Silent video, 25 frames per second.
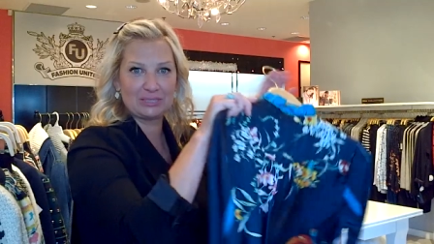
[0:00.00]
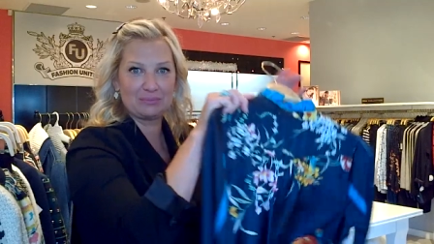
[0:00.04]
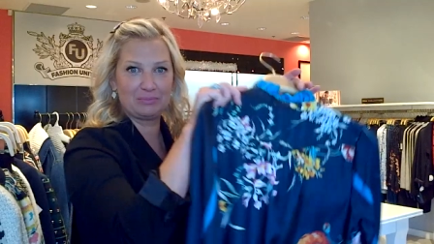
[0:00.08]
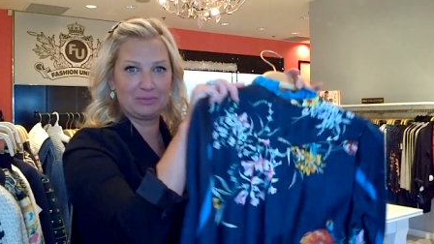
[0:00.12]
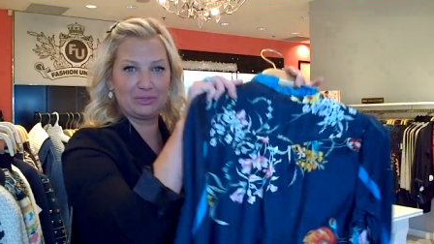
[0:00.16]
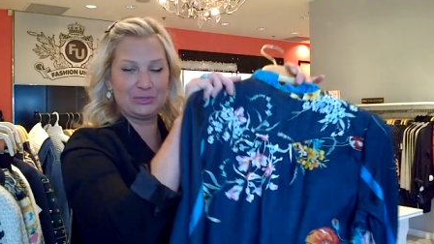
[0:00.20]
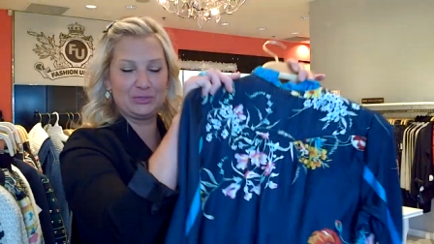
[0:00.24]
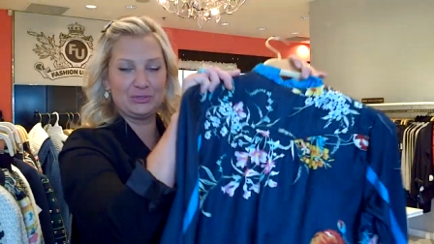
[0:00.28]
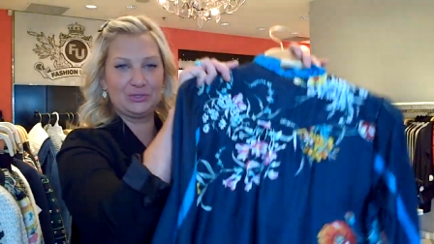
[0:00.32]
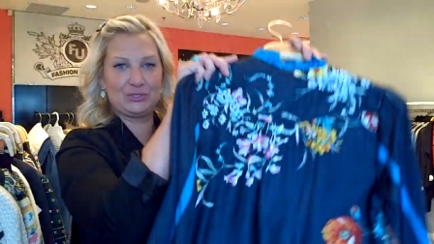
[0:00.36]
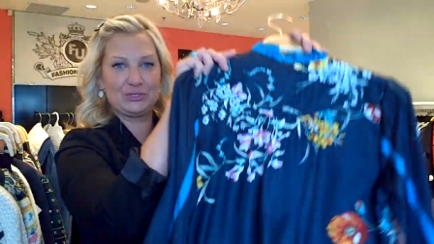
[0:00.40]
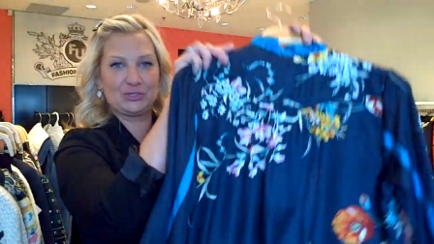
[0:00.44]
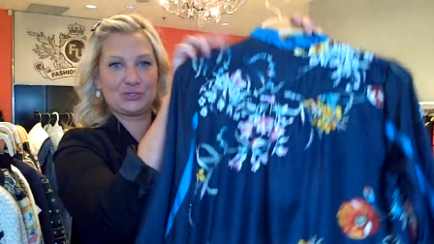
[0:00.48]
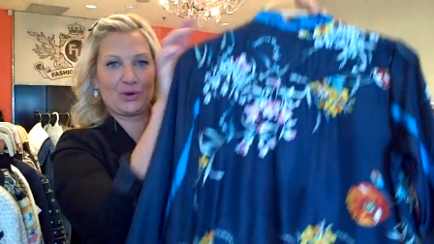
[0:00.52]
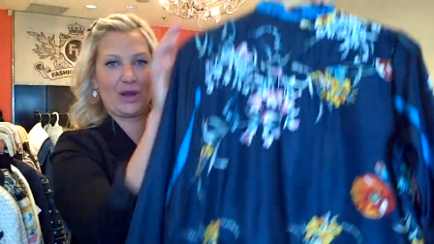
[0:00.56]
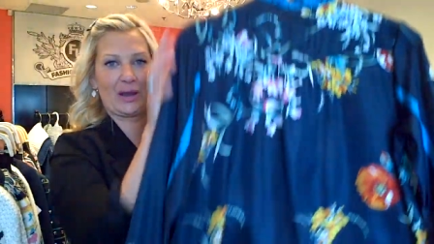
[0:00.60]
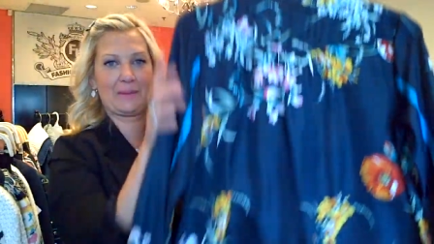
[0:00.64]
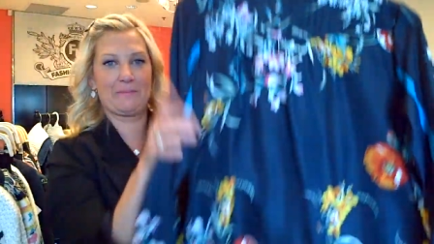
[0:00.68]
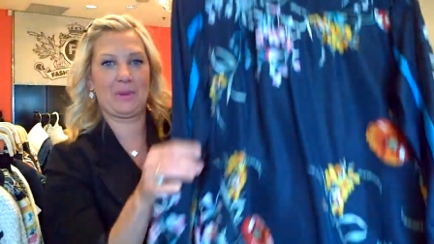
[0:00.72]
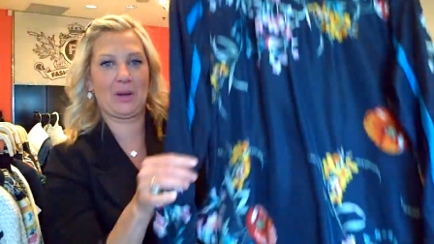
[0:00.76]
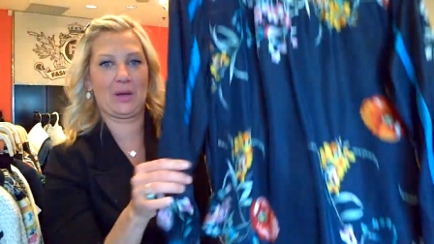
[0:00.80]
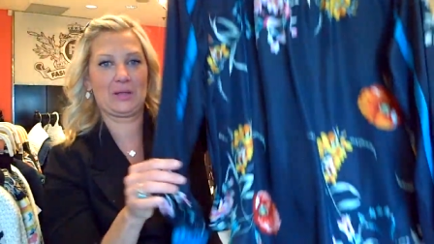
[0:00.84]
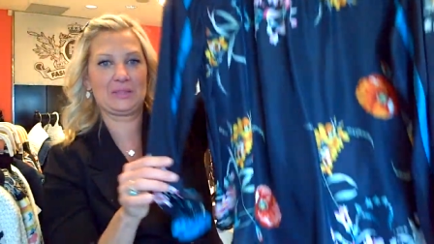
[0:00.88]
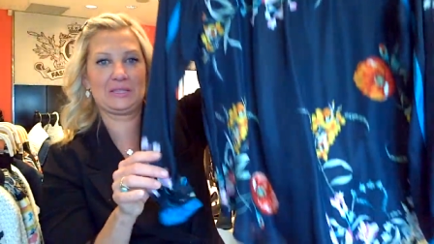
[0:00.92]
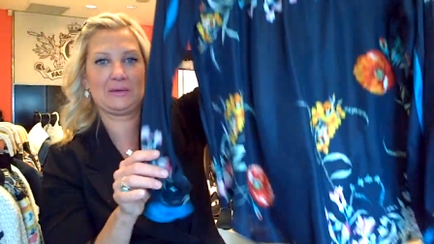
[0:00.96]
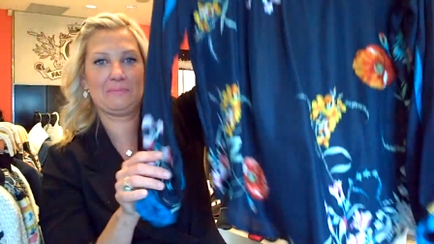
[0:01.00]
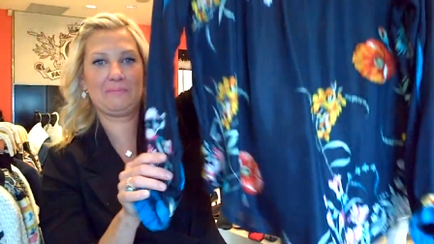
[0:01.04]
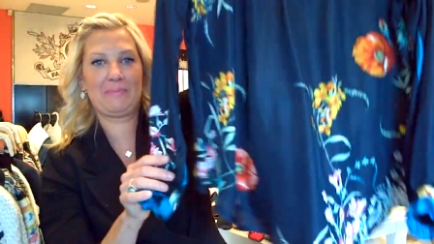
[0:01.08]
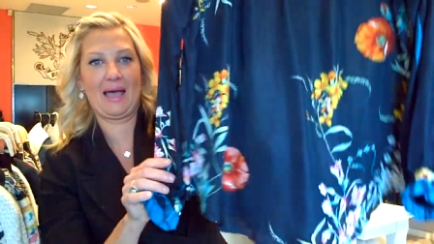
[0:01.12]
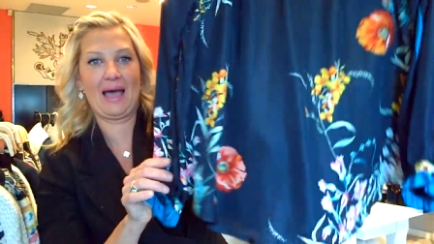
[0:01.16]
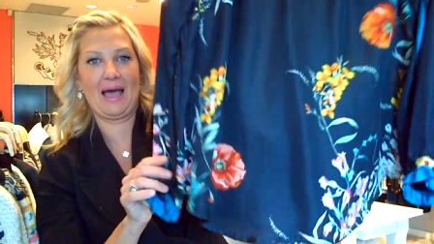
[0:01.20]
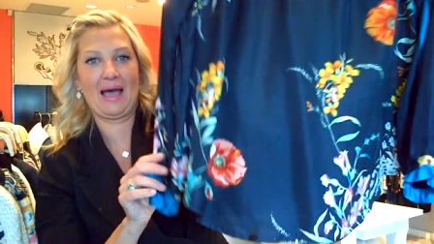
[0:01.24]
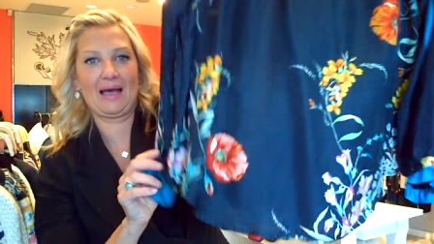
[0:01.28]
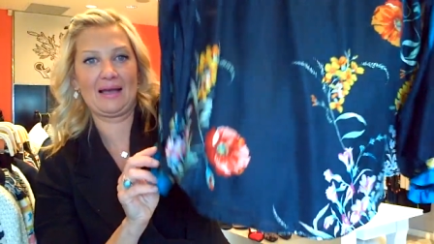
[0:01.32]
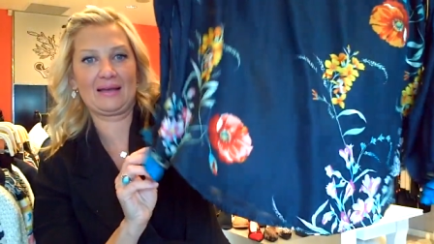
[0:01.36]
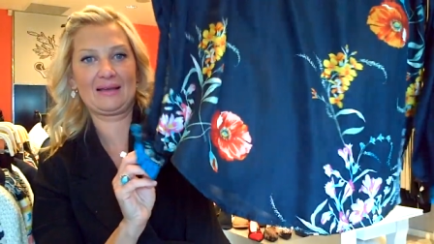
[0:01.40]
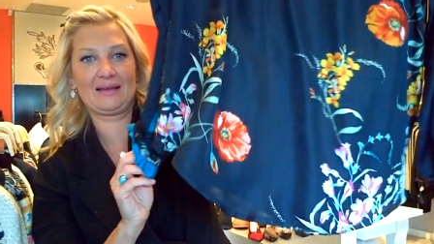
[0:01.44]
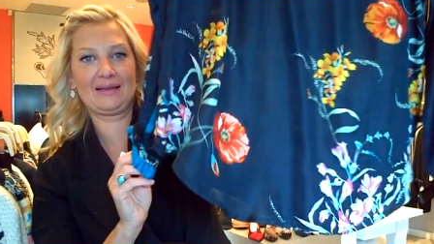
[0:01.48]
blue stripe on the
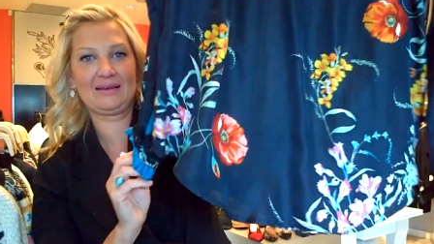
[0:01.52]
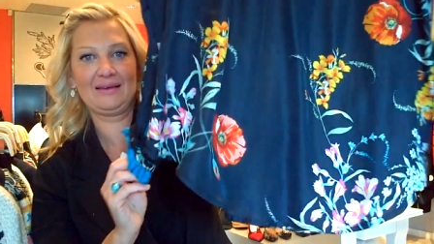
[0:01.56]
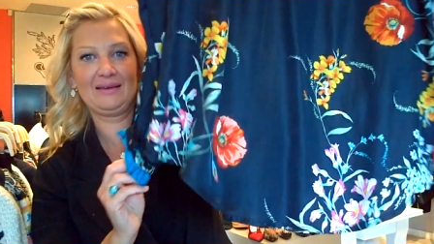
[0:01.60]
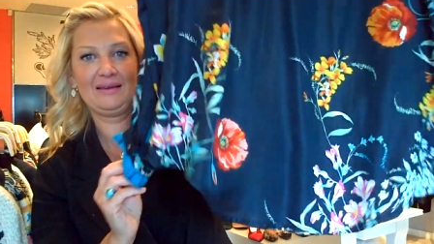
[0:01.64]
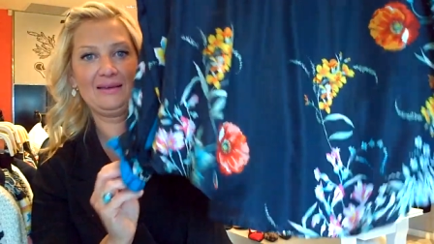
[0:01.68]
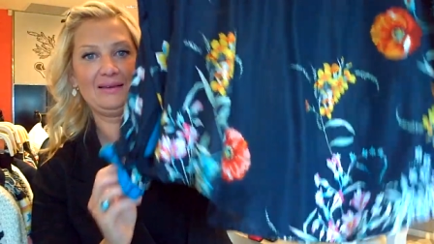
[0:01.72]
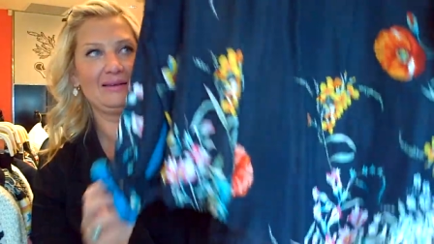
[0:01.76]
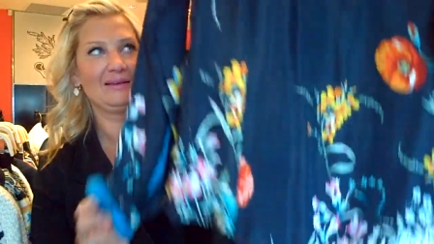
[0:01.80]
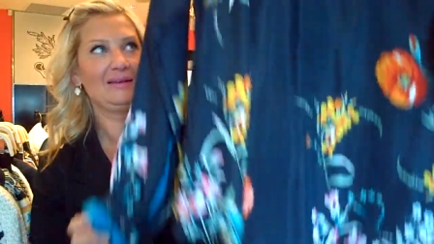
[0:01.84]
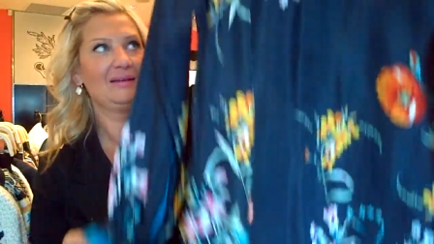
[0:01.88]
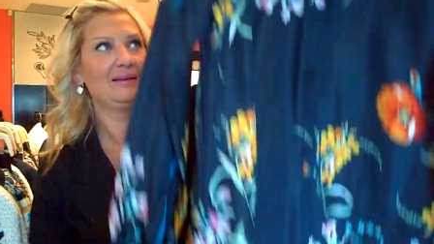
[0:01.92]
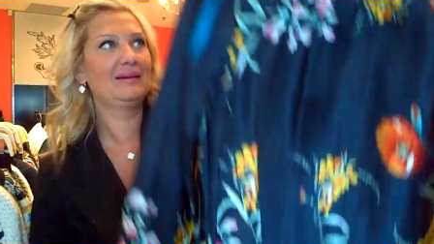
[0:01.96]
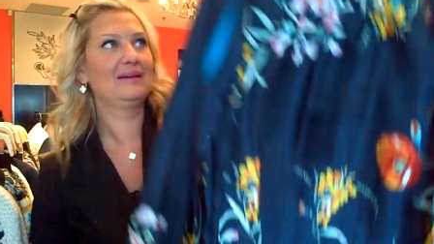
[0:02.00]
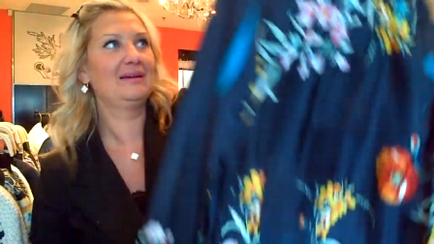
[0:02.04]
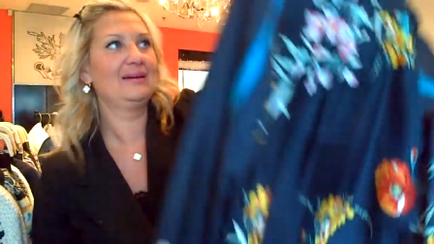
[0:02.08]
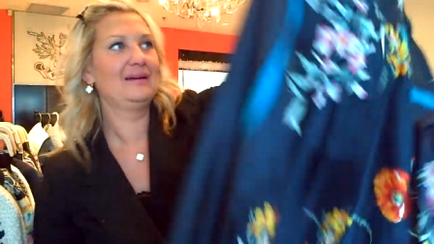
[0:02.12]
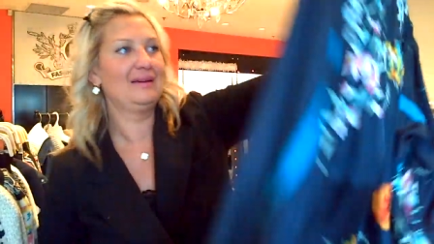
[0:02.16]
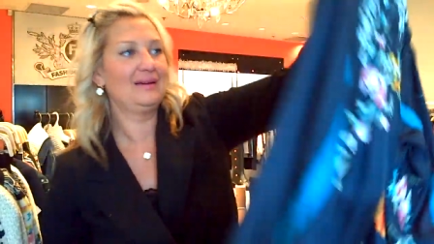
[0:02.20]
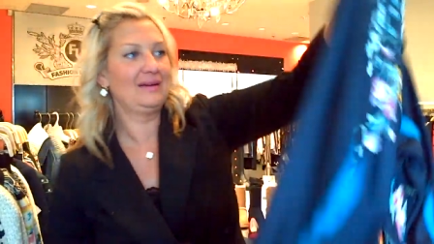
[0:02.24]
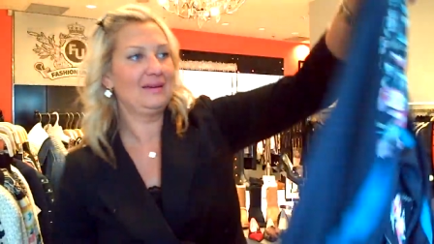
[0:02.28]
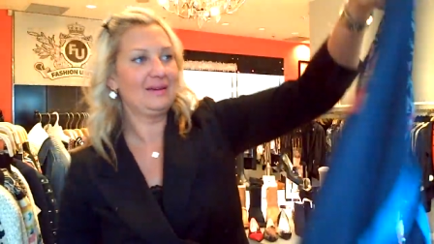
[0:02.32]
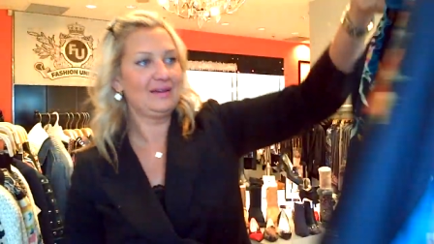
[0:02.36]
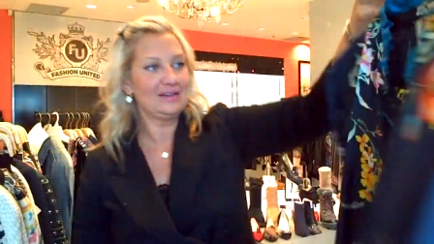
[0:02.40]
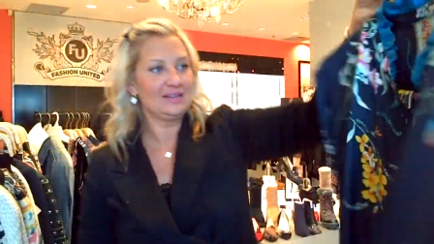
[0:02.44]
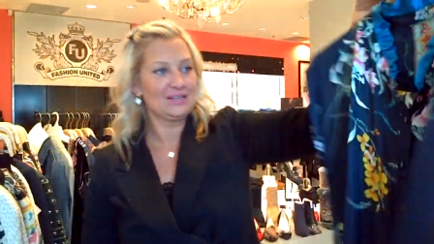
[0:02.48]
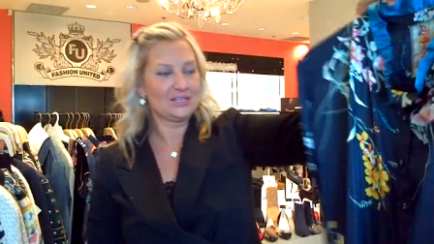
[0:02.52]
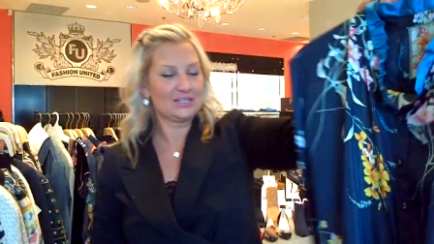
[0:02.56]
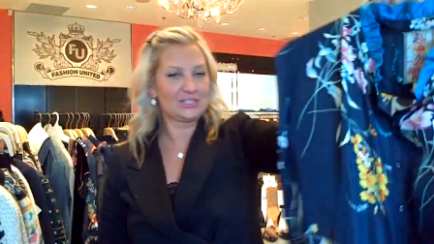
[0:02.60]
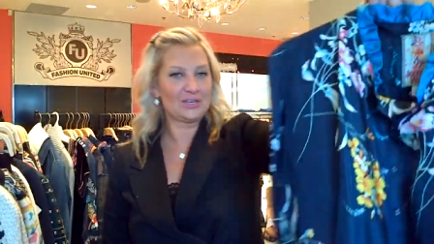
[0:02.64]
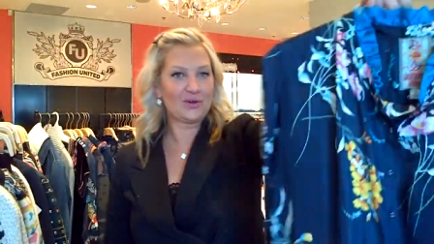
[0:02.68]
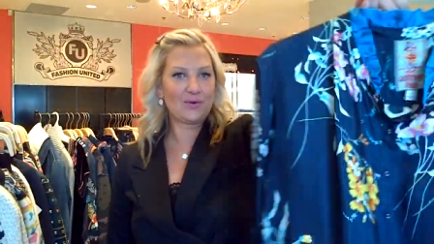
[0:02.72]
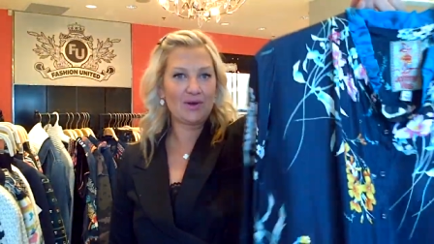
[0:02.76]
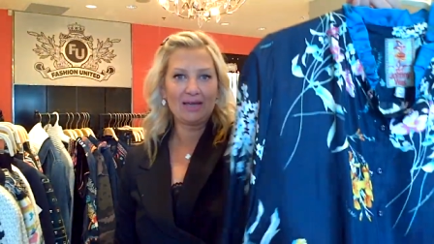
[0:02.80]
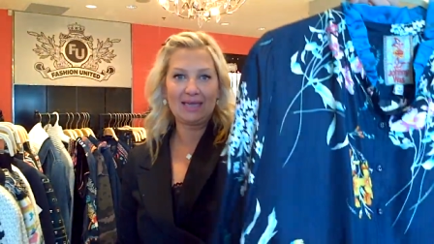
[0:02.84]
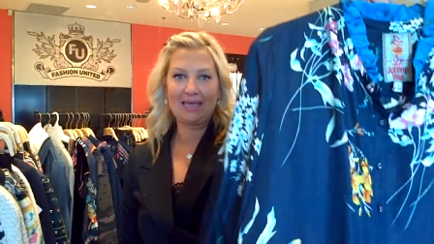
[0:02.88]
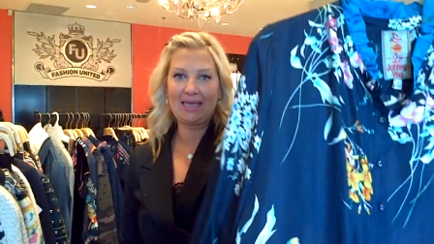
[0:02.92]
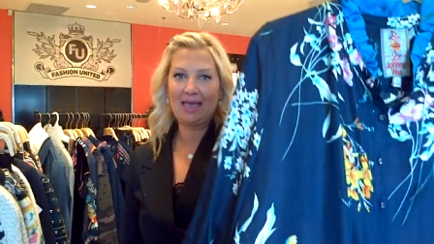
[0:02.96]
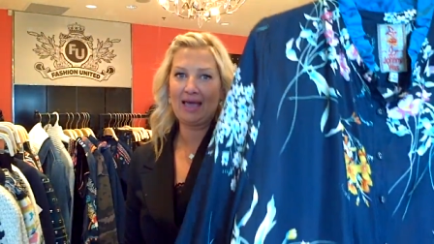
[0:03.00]
back
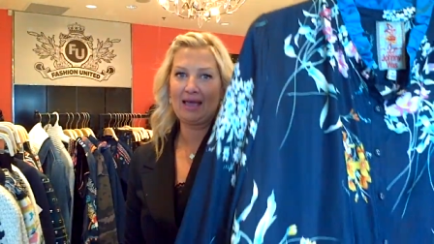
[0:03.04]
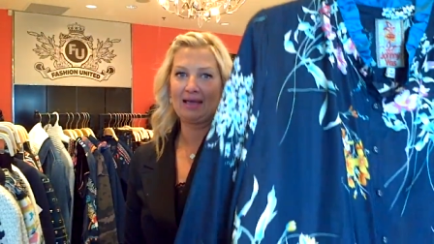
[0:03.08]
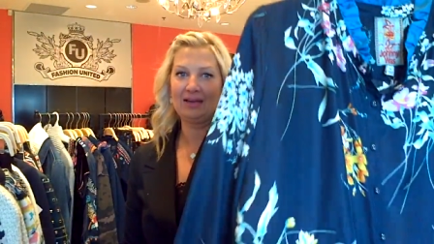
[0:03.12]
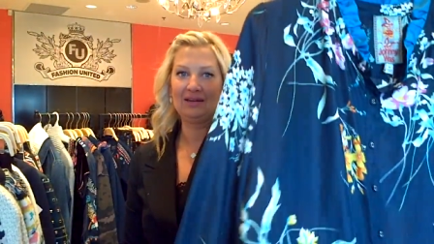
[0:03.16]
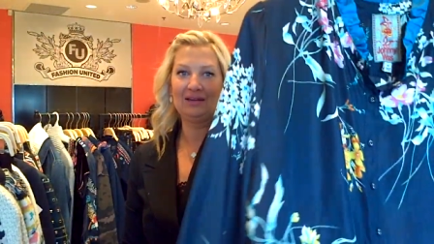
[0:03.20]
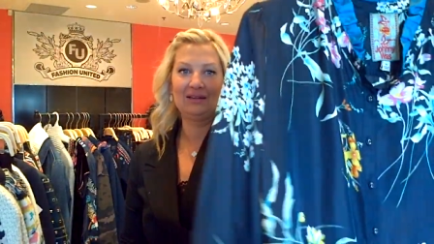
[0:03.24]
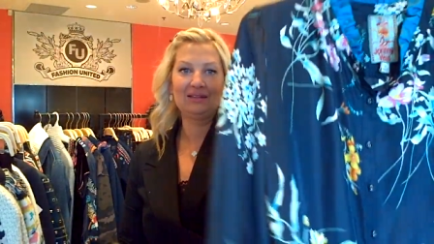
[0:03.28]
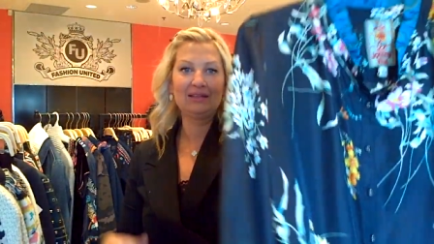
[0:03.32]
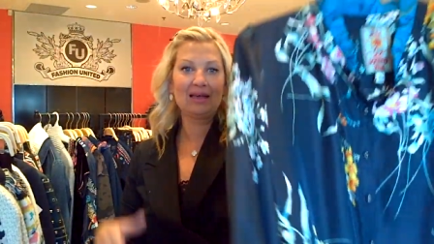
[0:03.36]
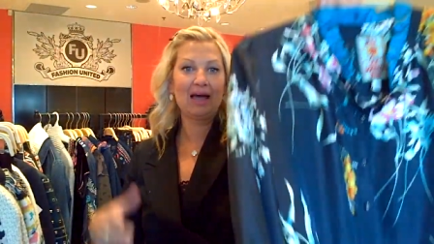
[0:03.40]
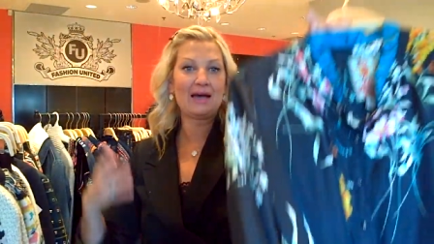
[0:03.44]
so again